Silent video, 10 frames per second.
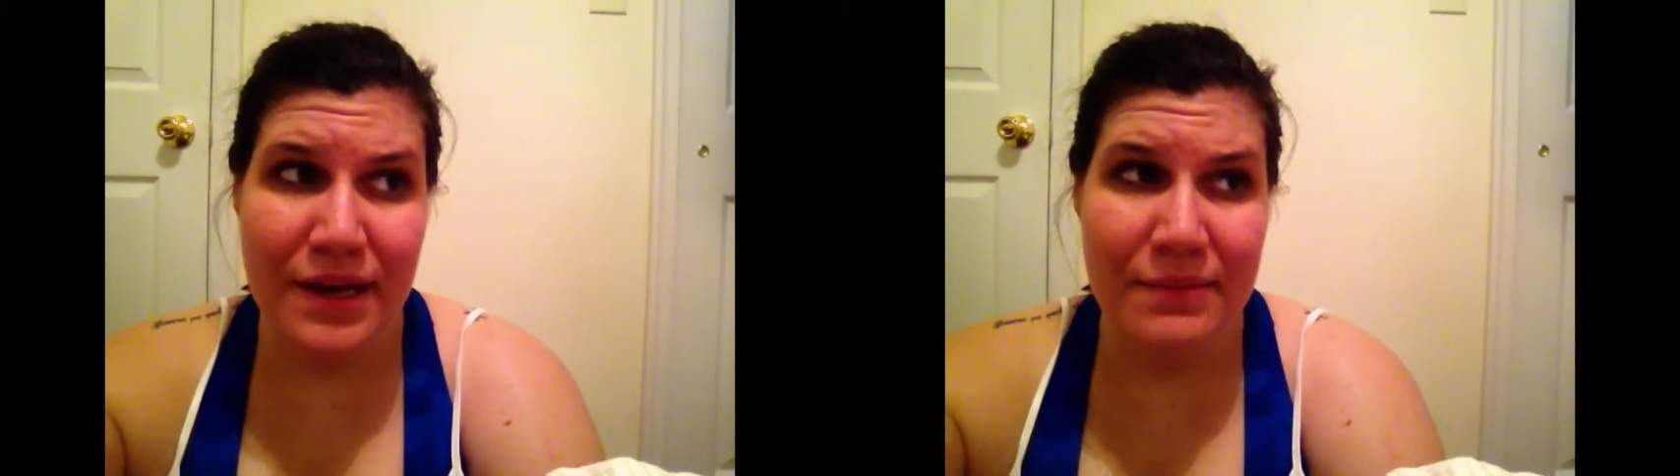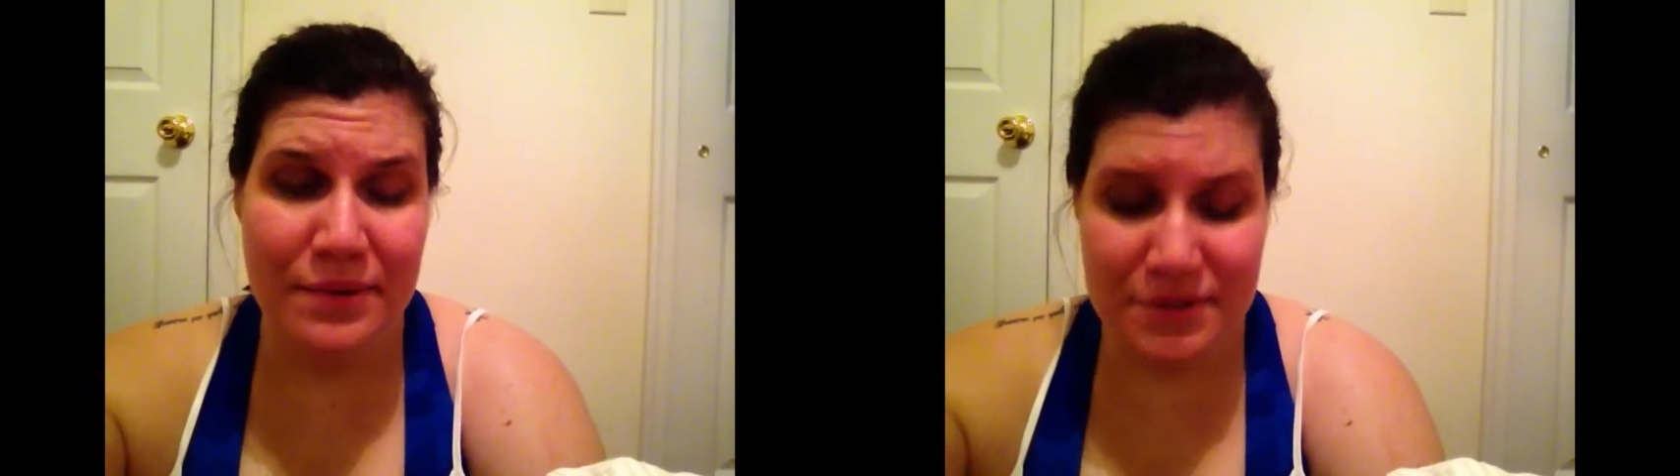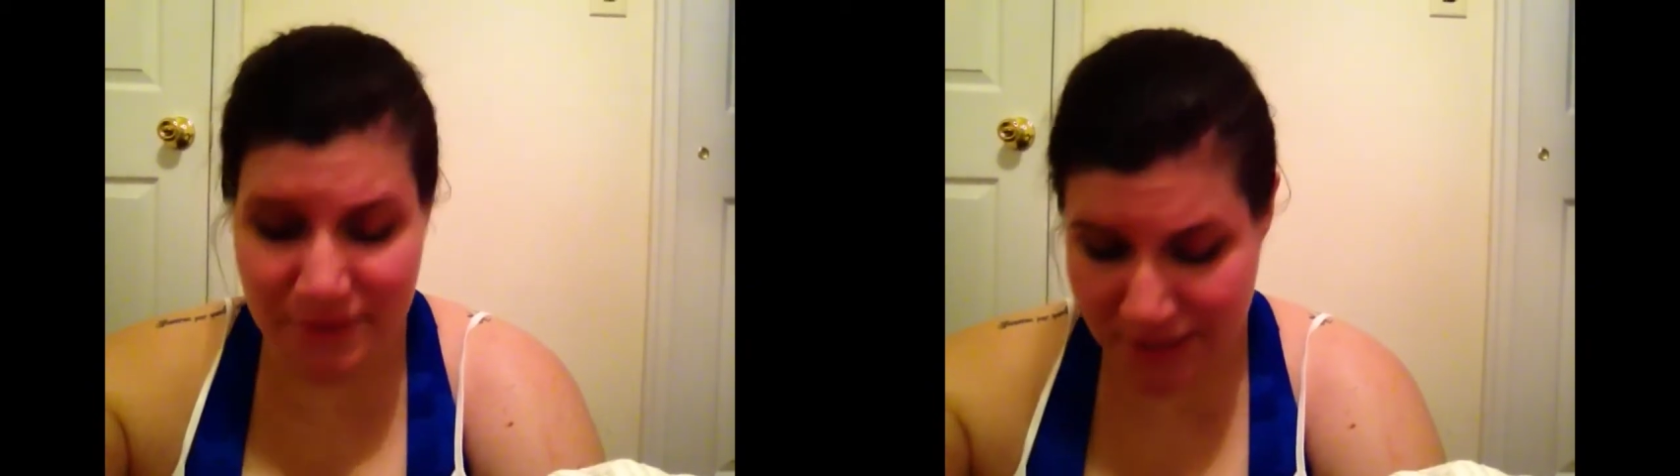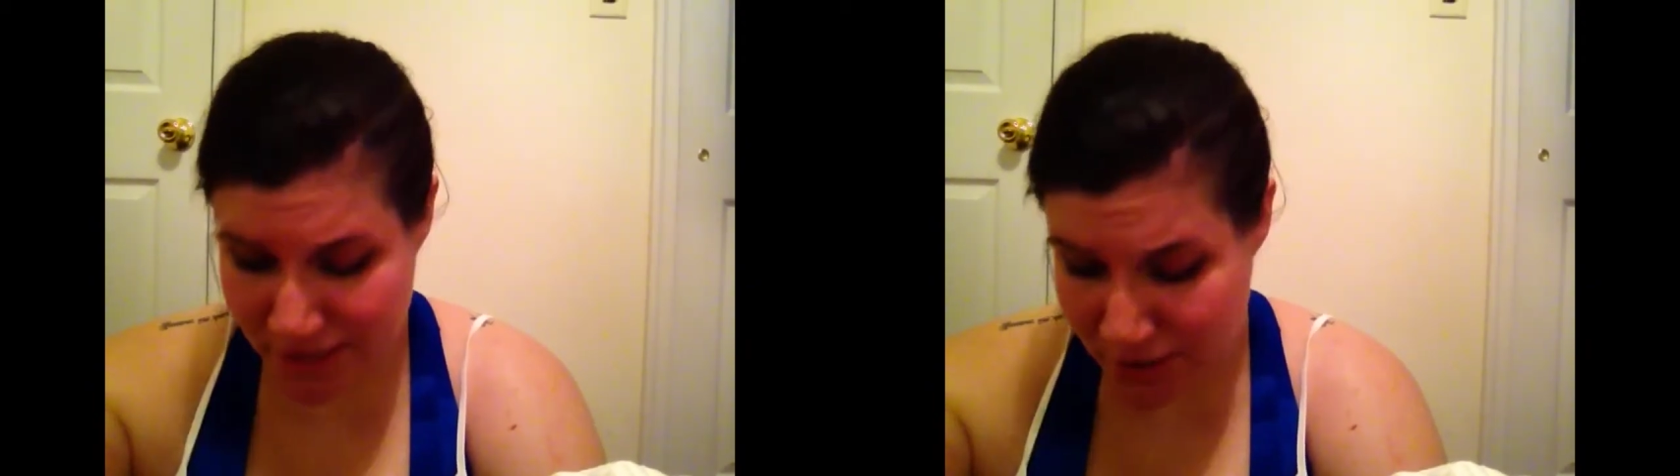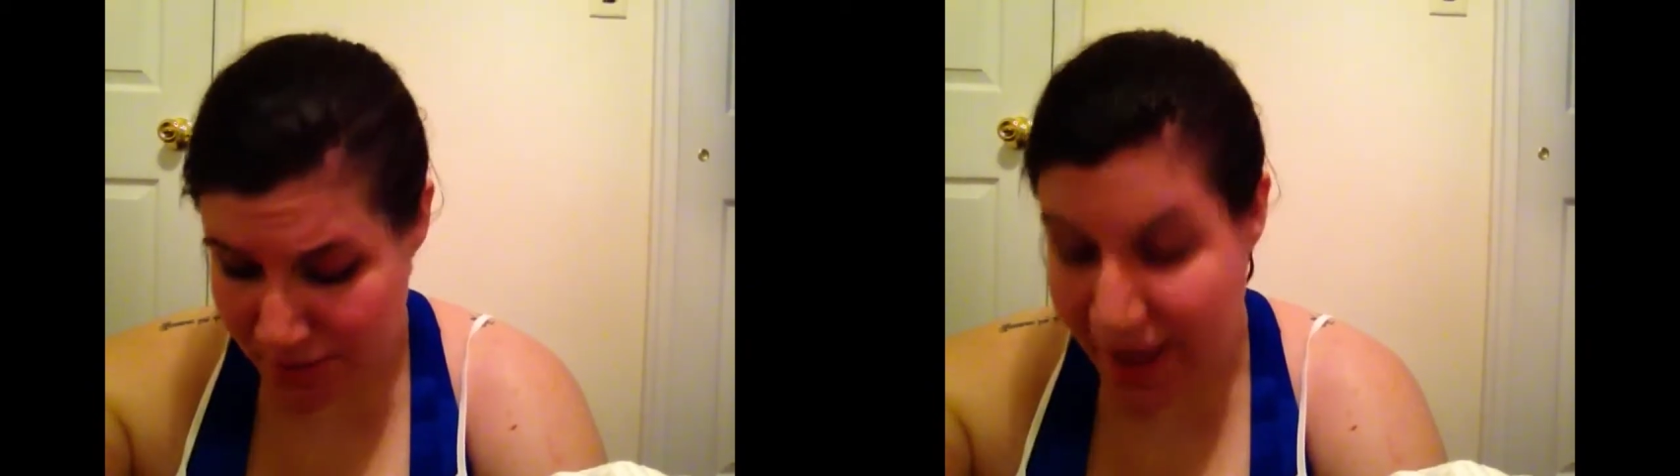I'm always ready to
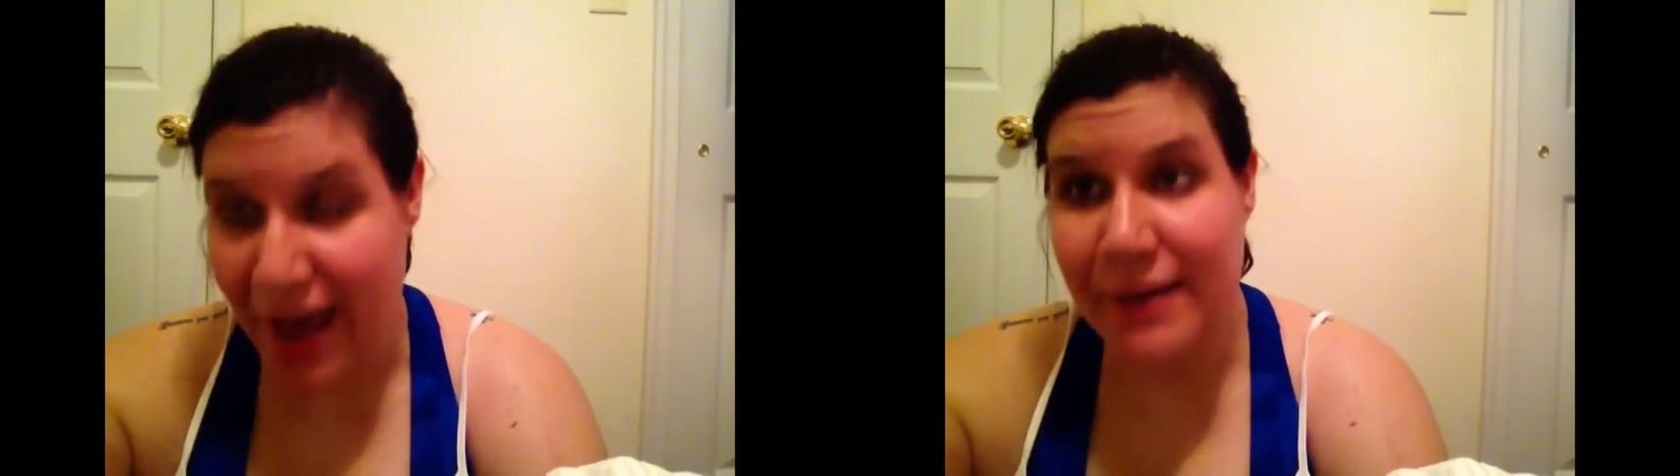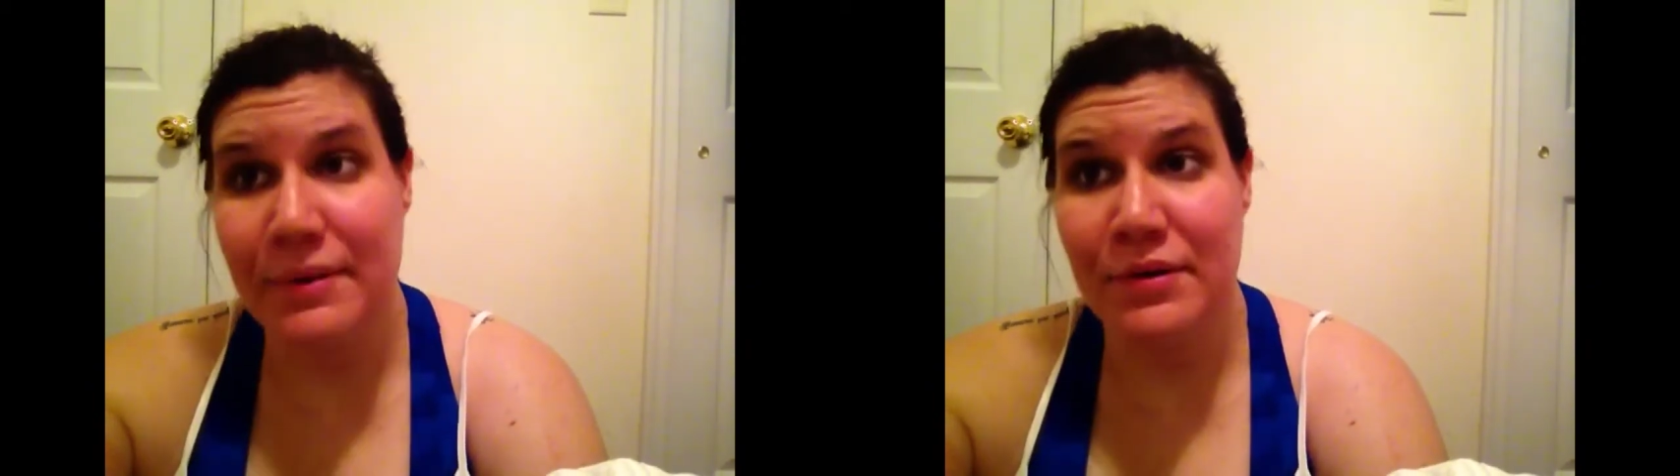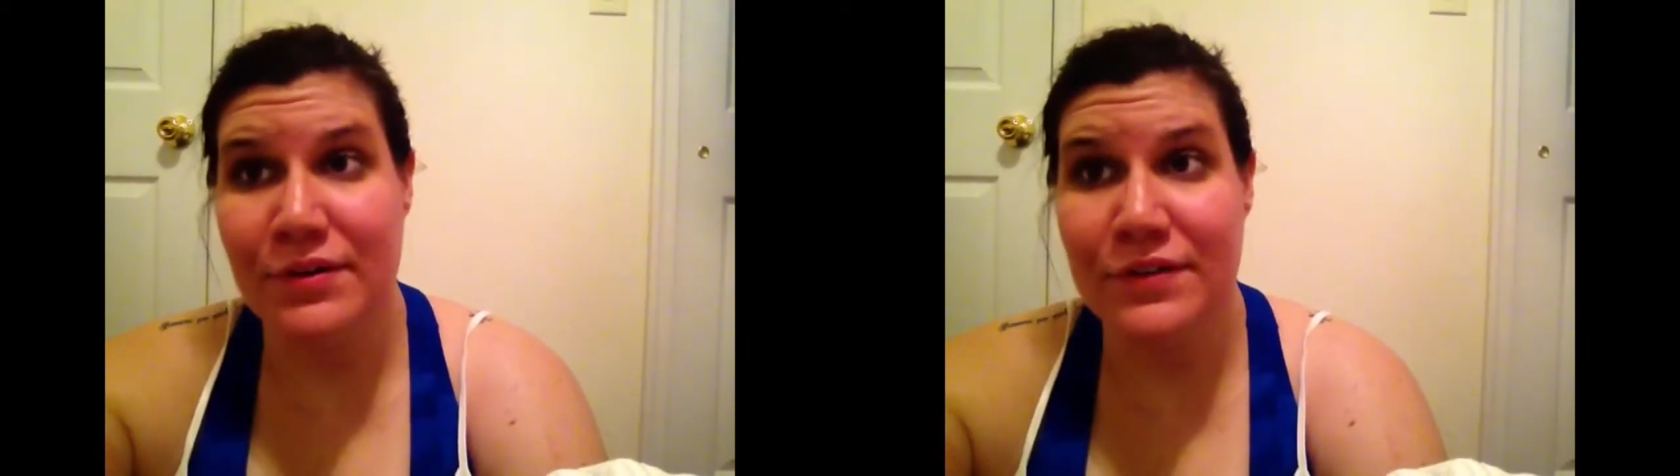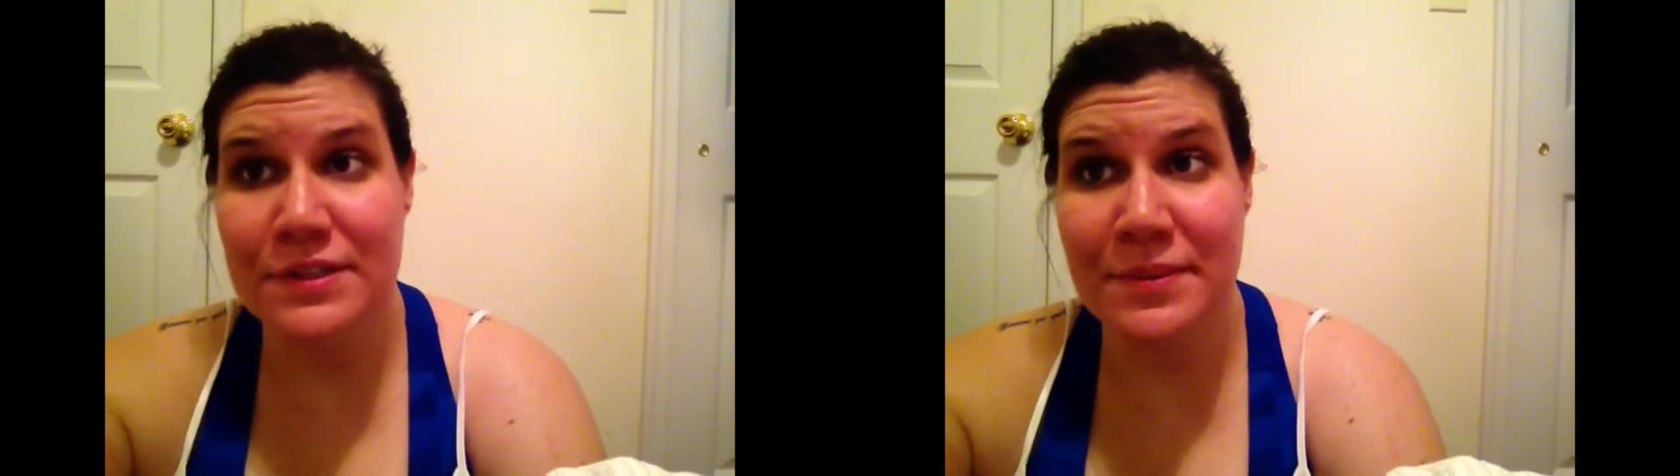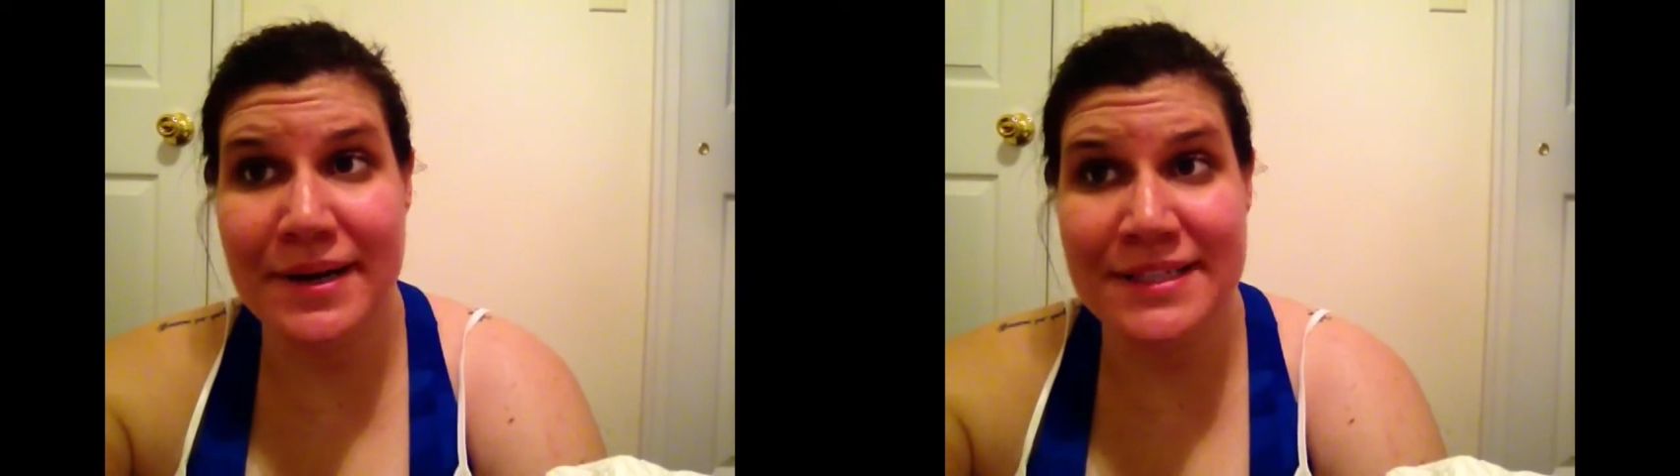go back, but we're
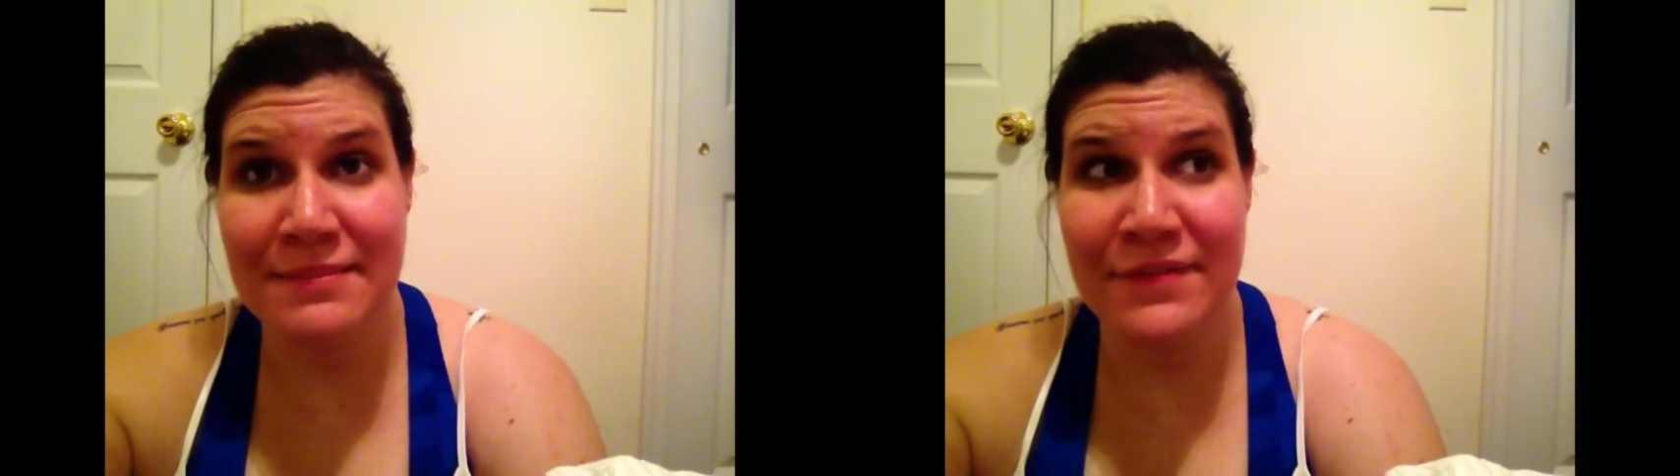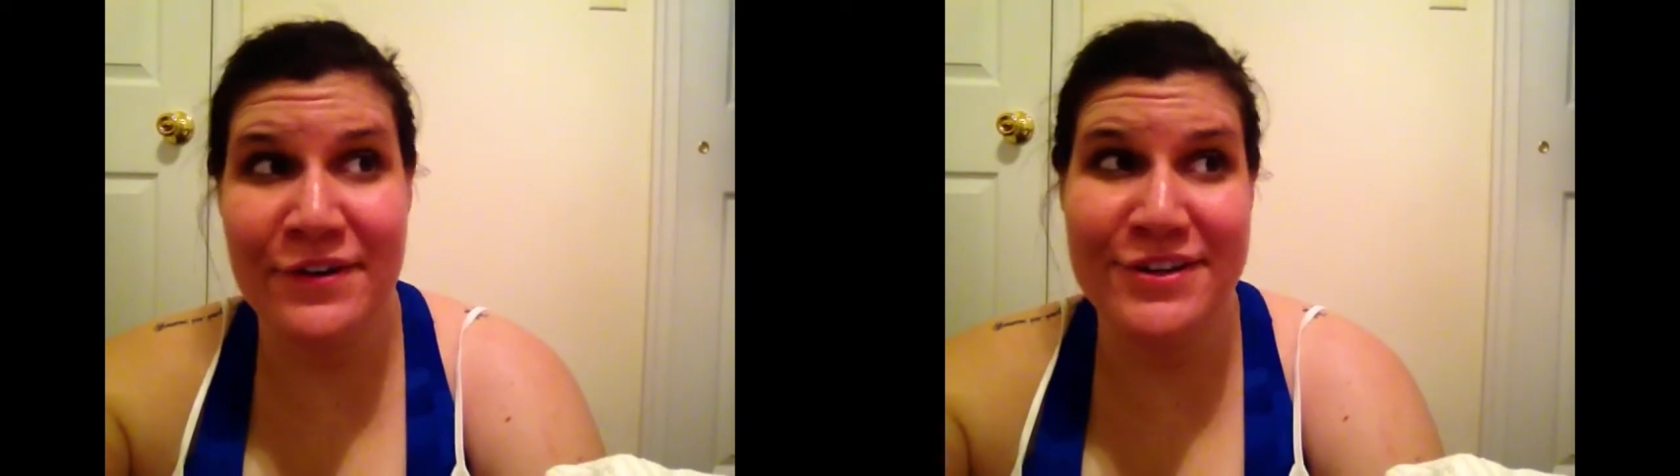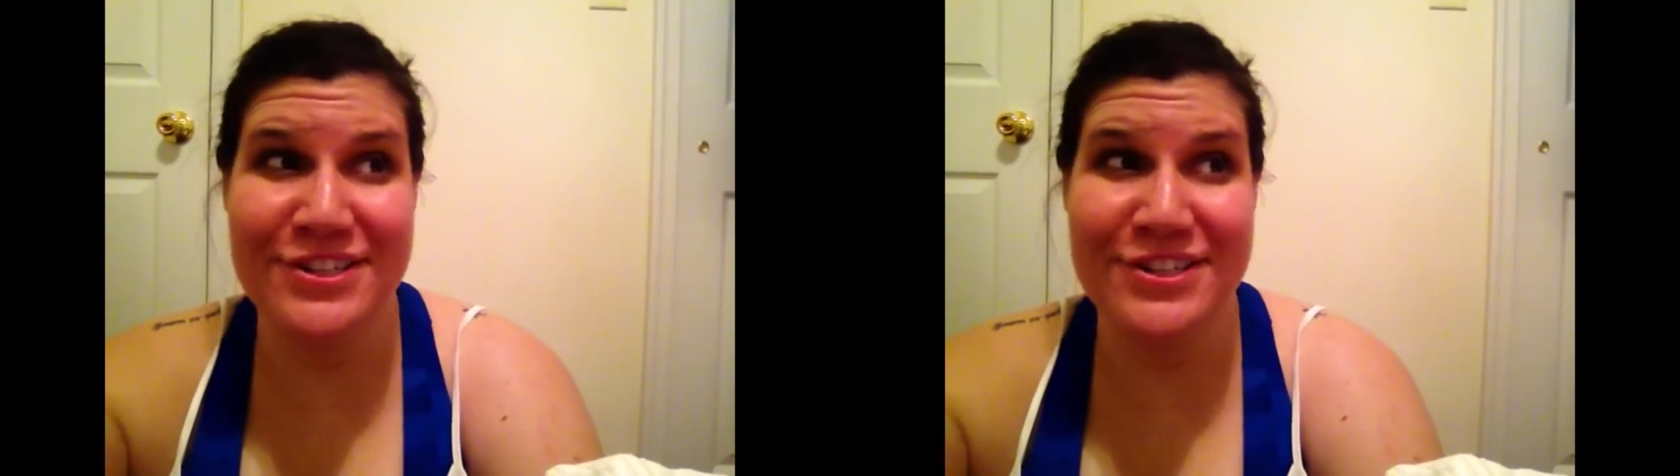surprising my friend